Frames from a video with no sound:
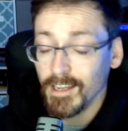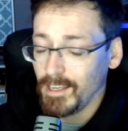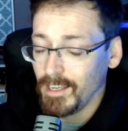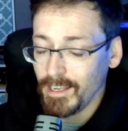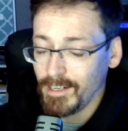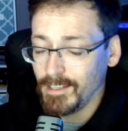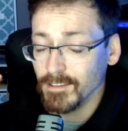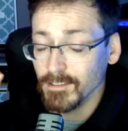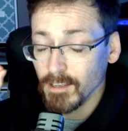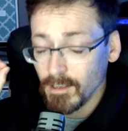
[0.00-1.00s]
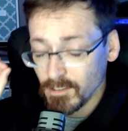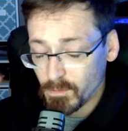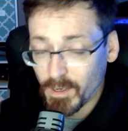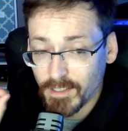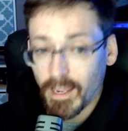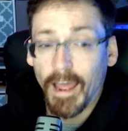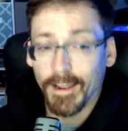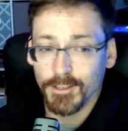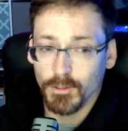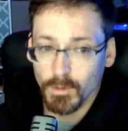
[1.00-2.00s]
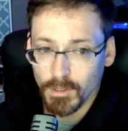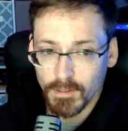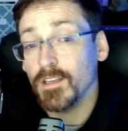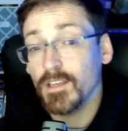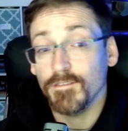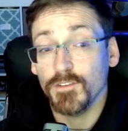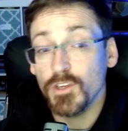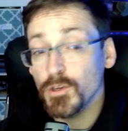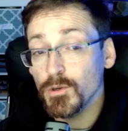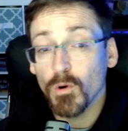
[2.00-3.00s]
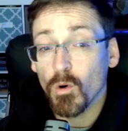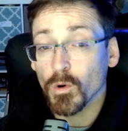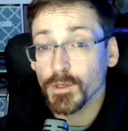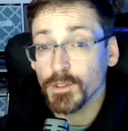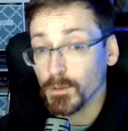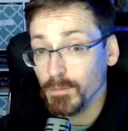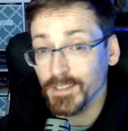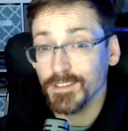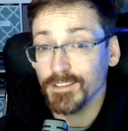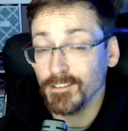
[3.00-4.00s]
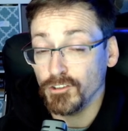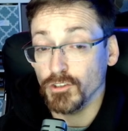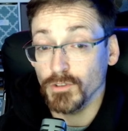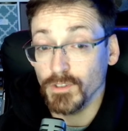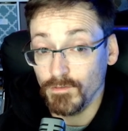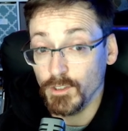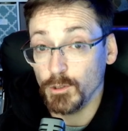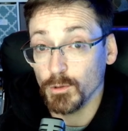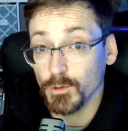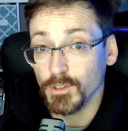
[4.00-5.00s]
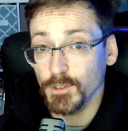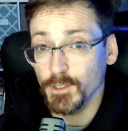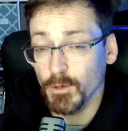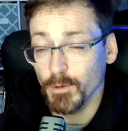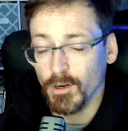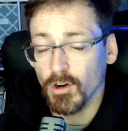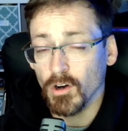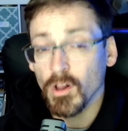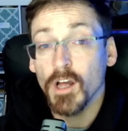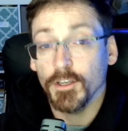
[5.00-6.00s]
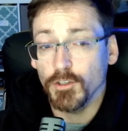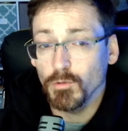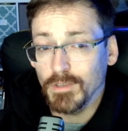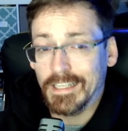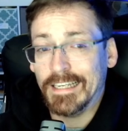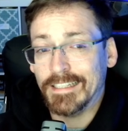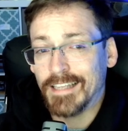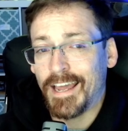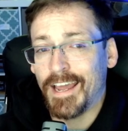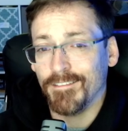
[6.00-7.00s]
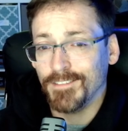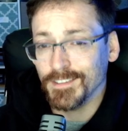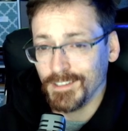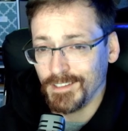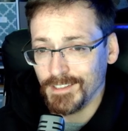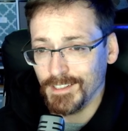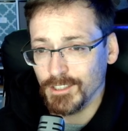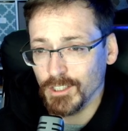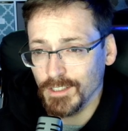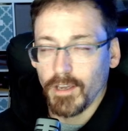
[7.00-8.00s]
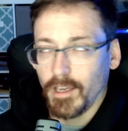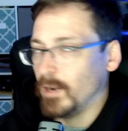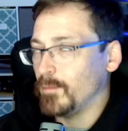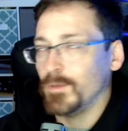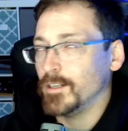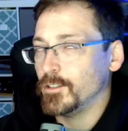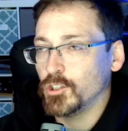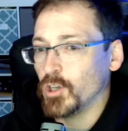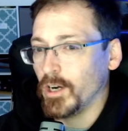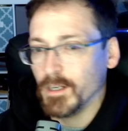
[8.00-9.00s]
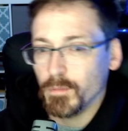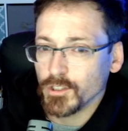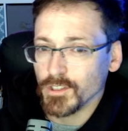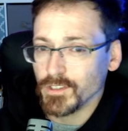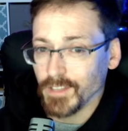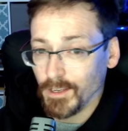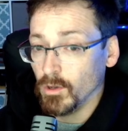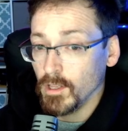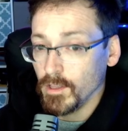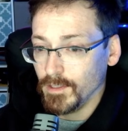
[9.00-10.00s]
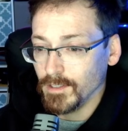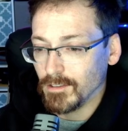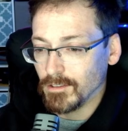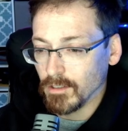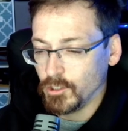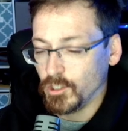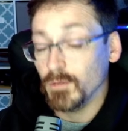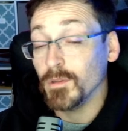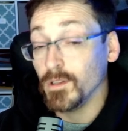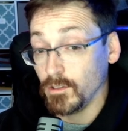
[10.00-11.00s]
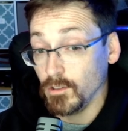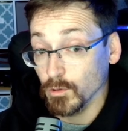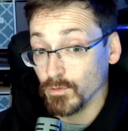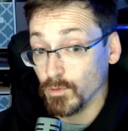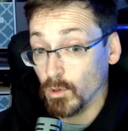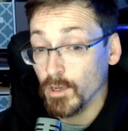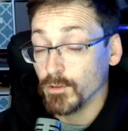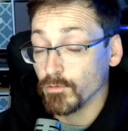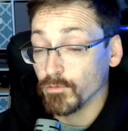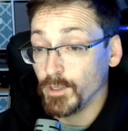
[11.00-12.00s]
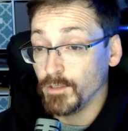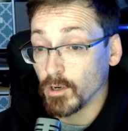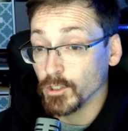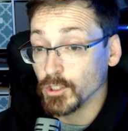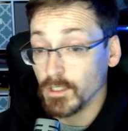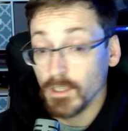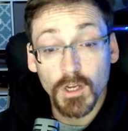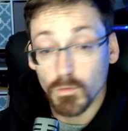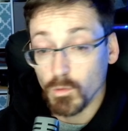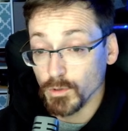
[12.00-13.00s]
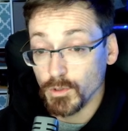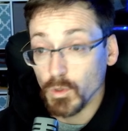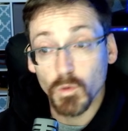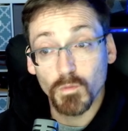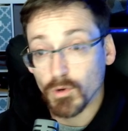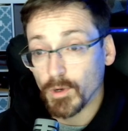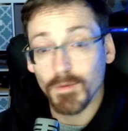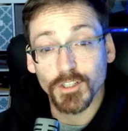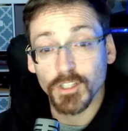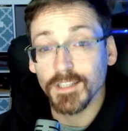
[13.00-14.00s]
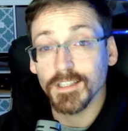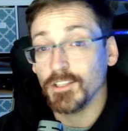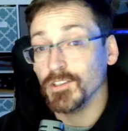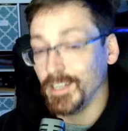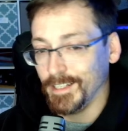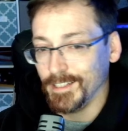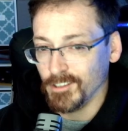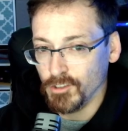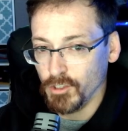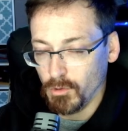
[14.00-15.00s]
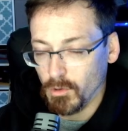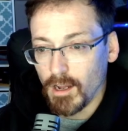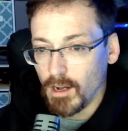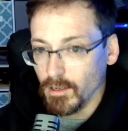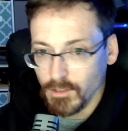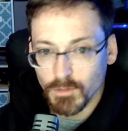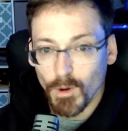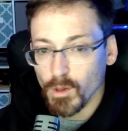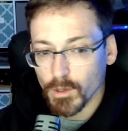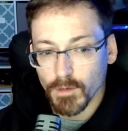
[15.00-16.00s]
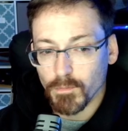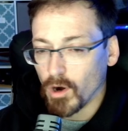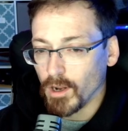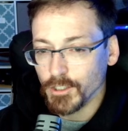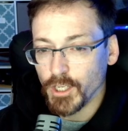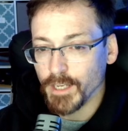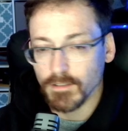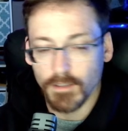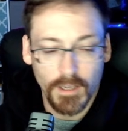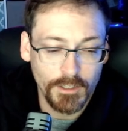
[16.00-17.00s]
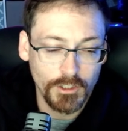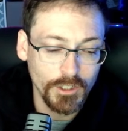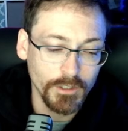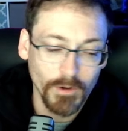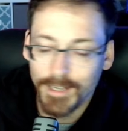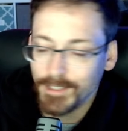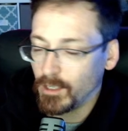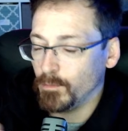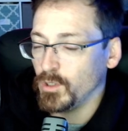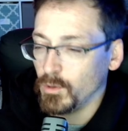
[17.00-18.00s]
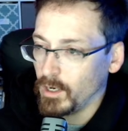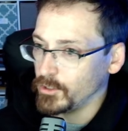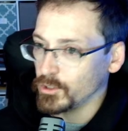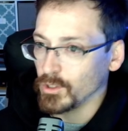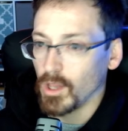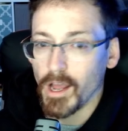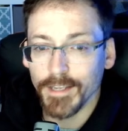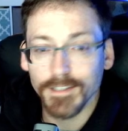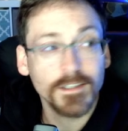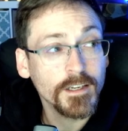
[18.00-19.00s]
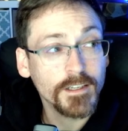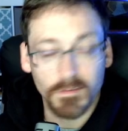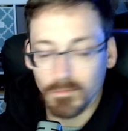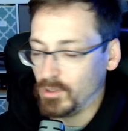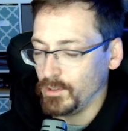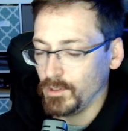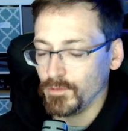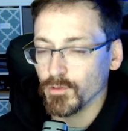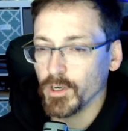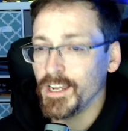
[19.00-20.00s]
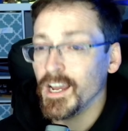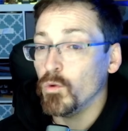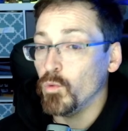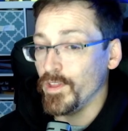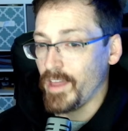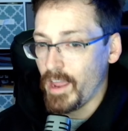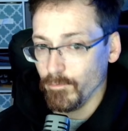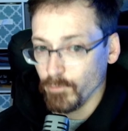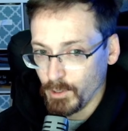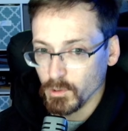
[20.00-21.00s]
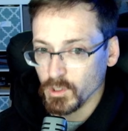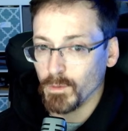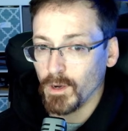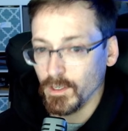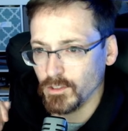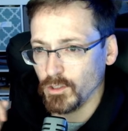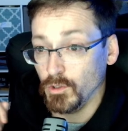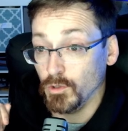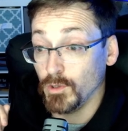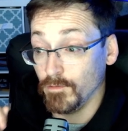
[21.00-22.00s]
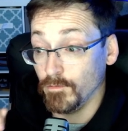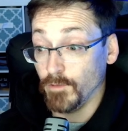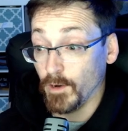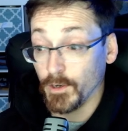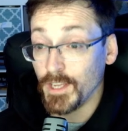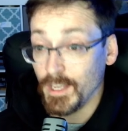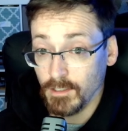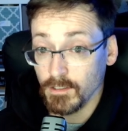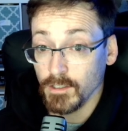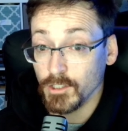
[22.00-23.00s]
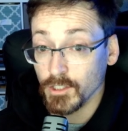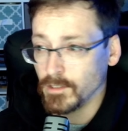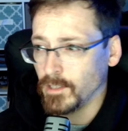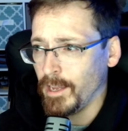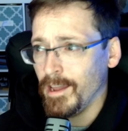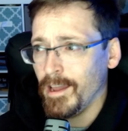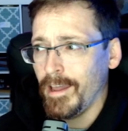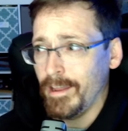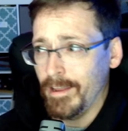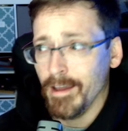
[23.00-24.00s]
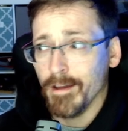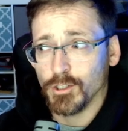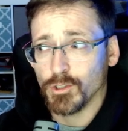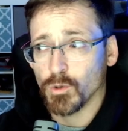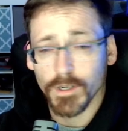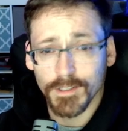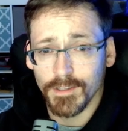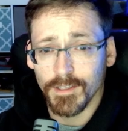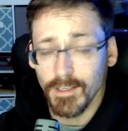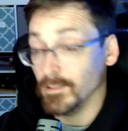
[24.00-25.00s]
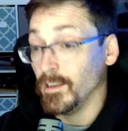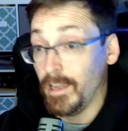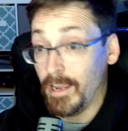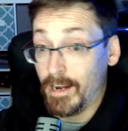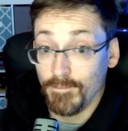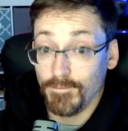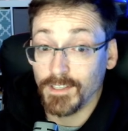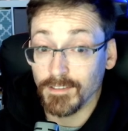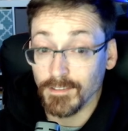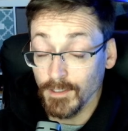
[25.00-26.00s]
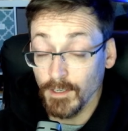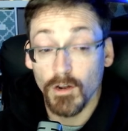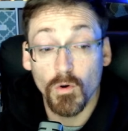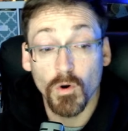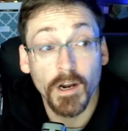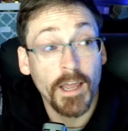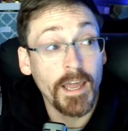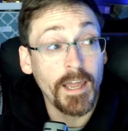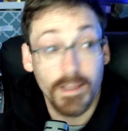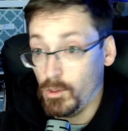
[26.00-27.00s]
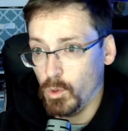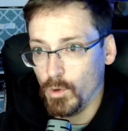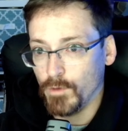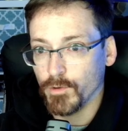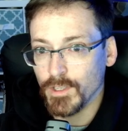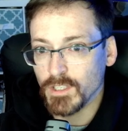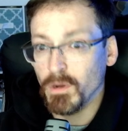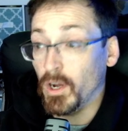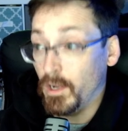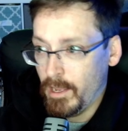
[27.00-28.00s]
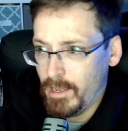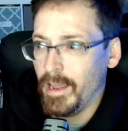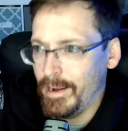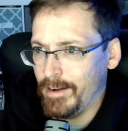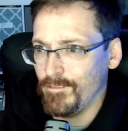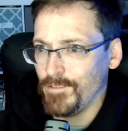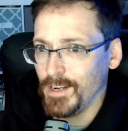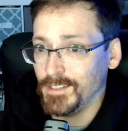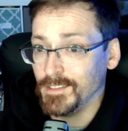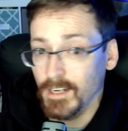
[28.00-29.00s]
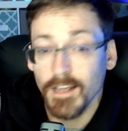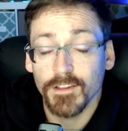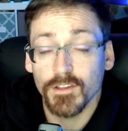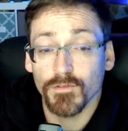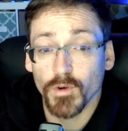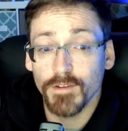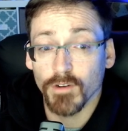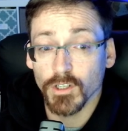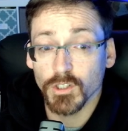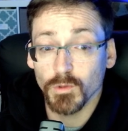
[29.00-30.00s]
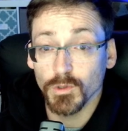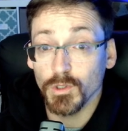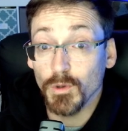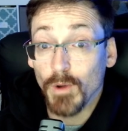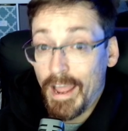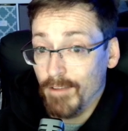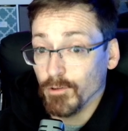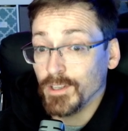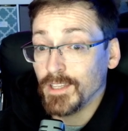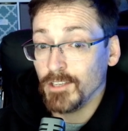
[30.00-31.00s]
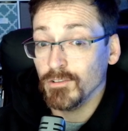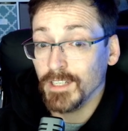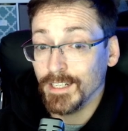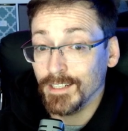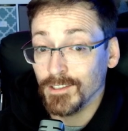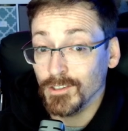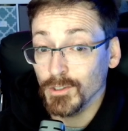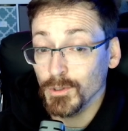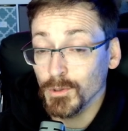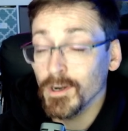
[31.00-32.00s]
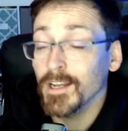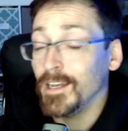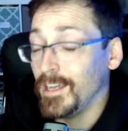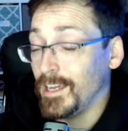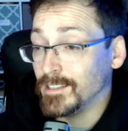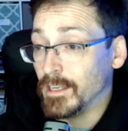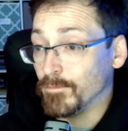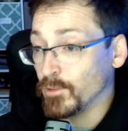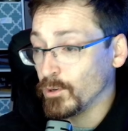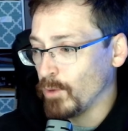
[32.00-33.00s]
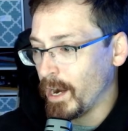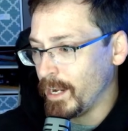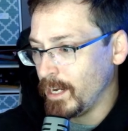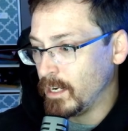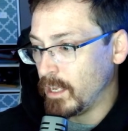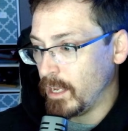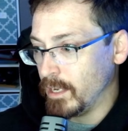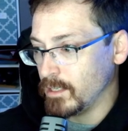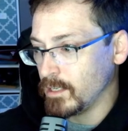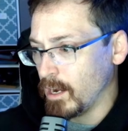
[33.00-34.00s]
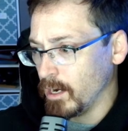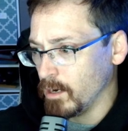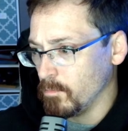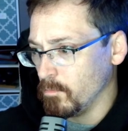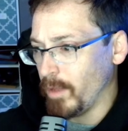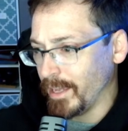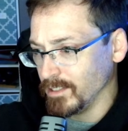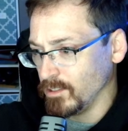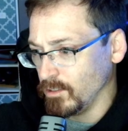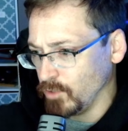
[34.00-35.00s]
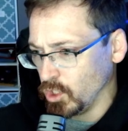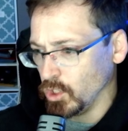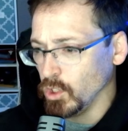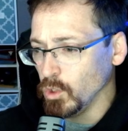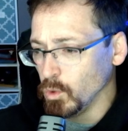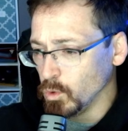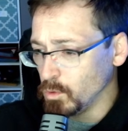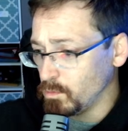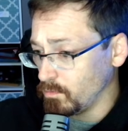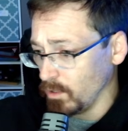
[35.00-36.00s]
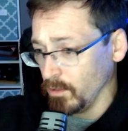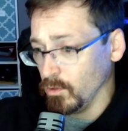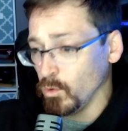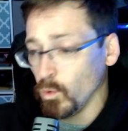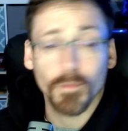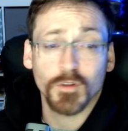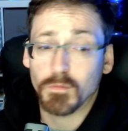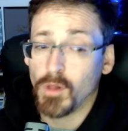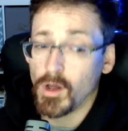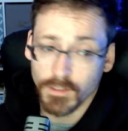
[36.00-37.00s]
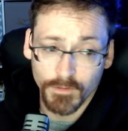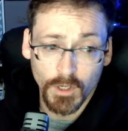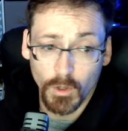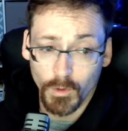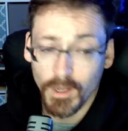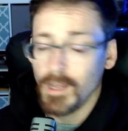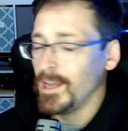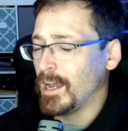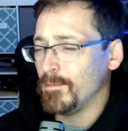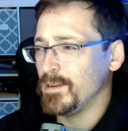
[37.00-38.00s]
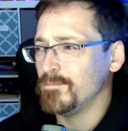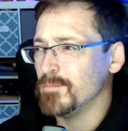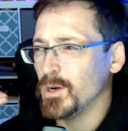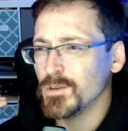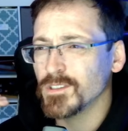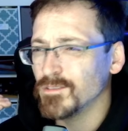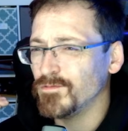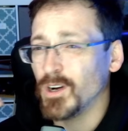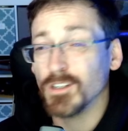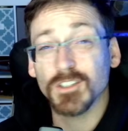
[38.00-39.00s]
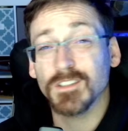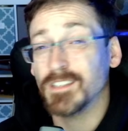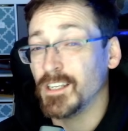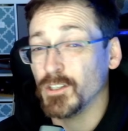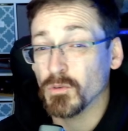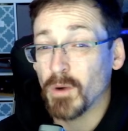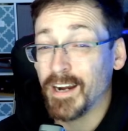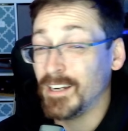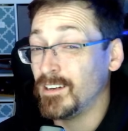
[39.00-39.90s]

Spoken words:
It is spectacular. If you or your business is using Visual Studio at all, you need to have this extension. And I'm not just trying to push a sale. This is legitimately useful. The free version will do pretty much anything you need it to do. On smaller projects, it generates up to 100 lines completely free with every response. So you could very easily just say, hey, shorten this, and it fixes it. Or, hey, look for this bug, and it finds it. The free version will do everything you need it to do, except for writing entire, massive, huge, enormous blocks of code. I mean, most functions that you're writing